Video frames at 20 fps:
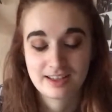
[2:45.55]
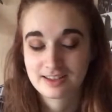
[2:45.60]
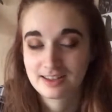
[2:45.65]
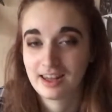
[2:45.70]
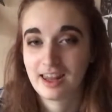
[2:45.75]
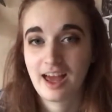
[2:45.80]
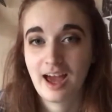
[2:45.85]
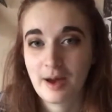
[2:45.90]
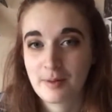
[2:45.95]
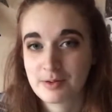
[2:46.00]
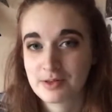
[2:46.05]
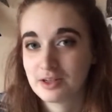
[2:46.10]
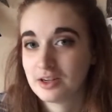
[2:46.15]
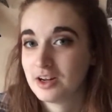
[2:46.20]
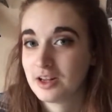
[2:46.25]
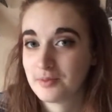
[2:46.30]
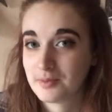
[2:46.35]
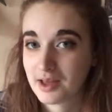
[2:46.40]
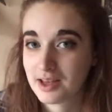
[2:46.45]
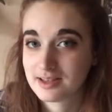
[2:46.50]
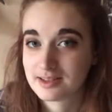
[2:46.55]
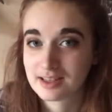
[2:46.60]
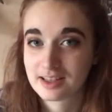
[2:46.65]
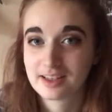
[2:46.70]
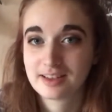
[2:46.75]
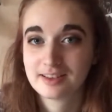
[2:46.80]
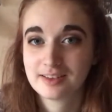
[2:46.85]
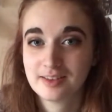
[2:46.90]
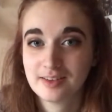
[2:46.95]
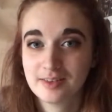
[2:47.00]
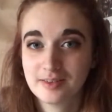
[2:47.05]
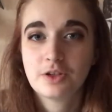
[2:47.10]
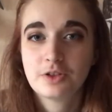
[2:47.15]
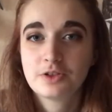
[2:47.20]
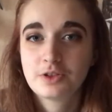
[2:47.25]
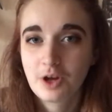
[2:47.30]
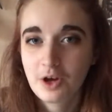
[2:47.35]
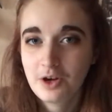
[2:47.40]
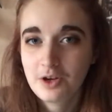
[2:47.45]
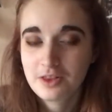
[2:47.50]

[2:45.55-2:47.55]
They're absolutely amazing. So